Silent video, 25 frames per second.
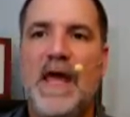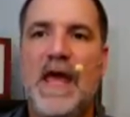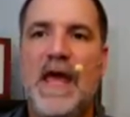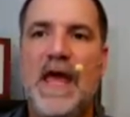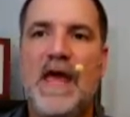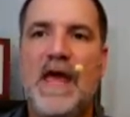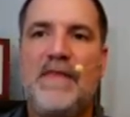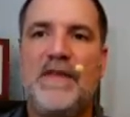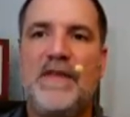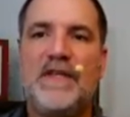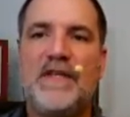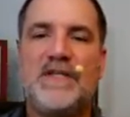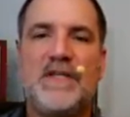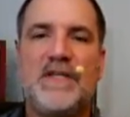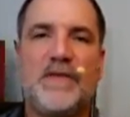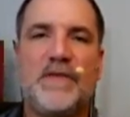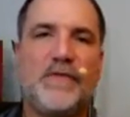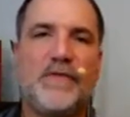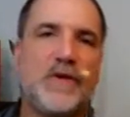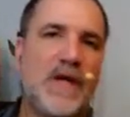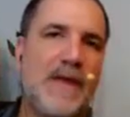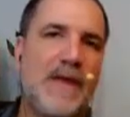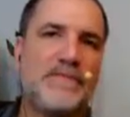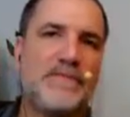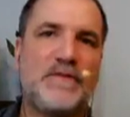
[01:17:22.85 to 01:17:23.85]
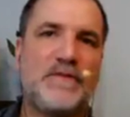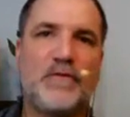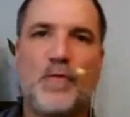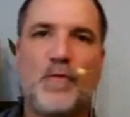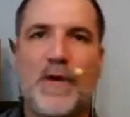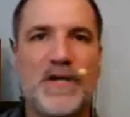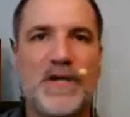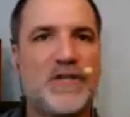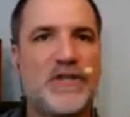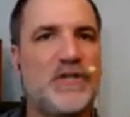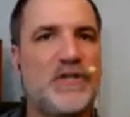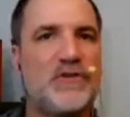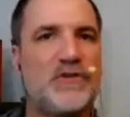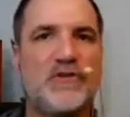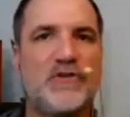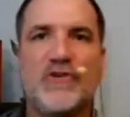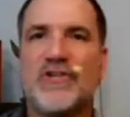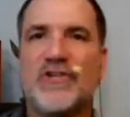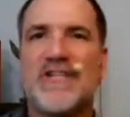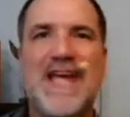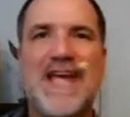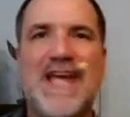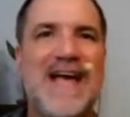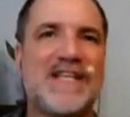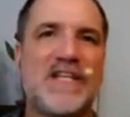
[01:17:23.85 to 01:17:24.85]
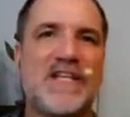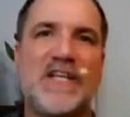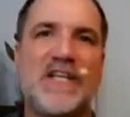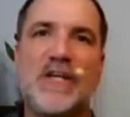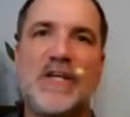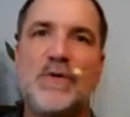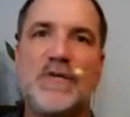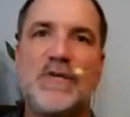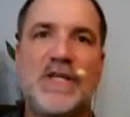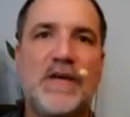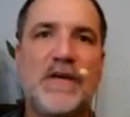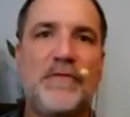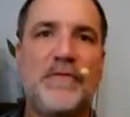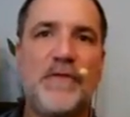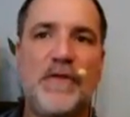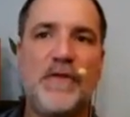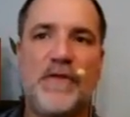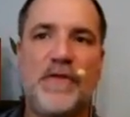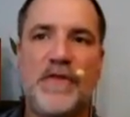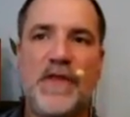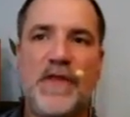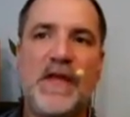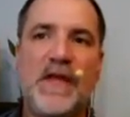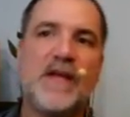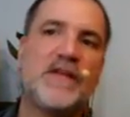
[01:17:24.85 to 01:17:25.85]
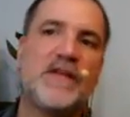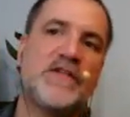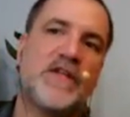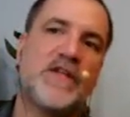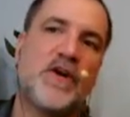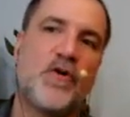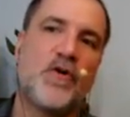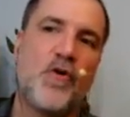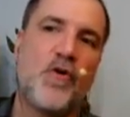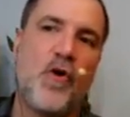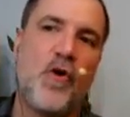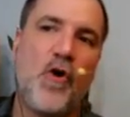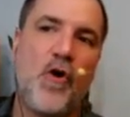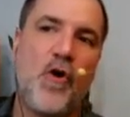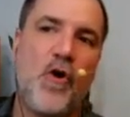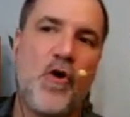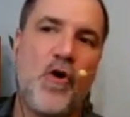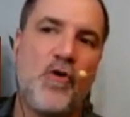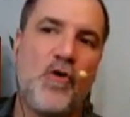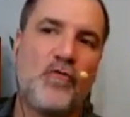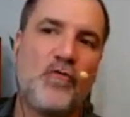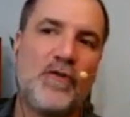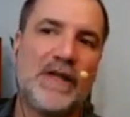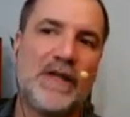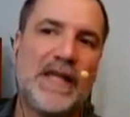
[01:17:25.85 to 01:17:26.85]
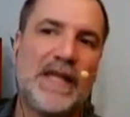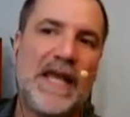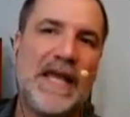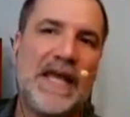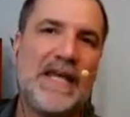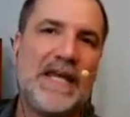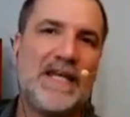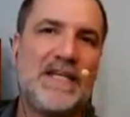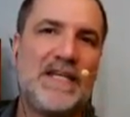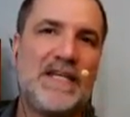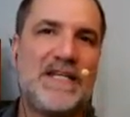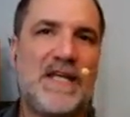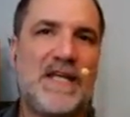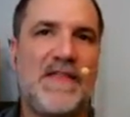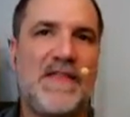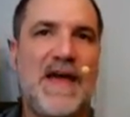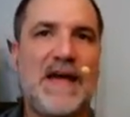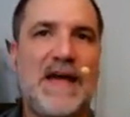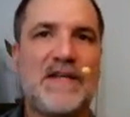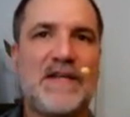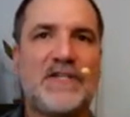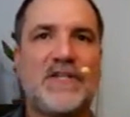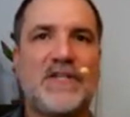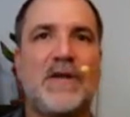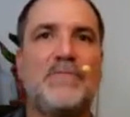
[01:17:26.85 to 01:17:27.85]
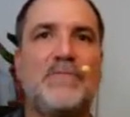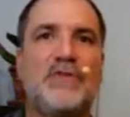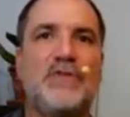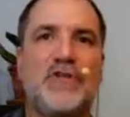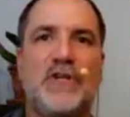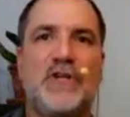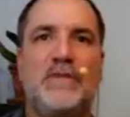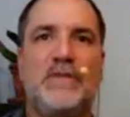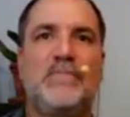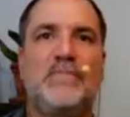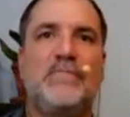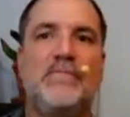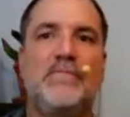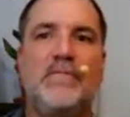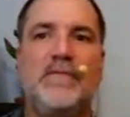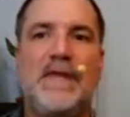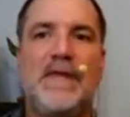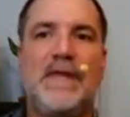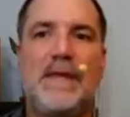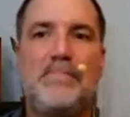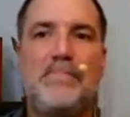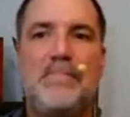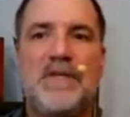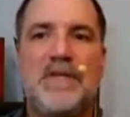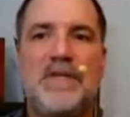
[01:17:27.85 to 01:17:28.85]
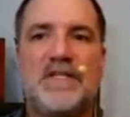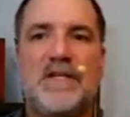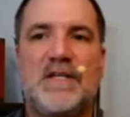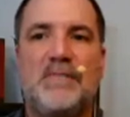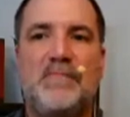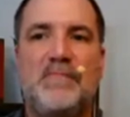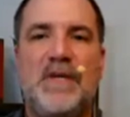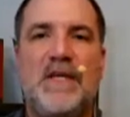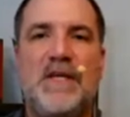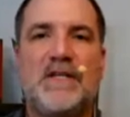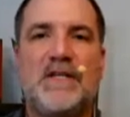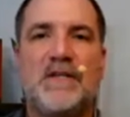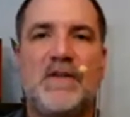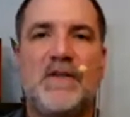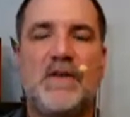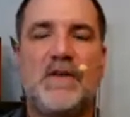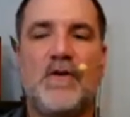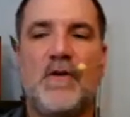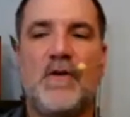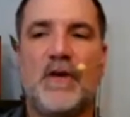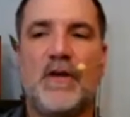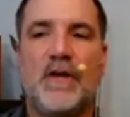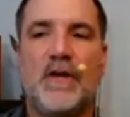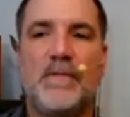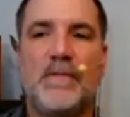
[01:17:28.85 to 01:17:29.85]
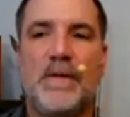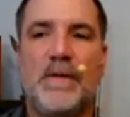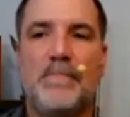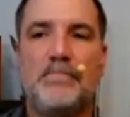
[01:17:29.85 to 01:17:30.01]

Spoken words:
And these different types of questions are just asking you different things that are all related to that assumption, that missing piece of the argument.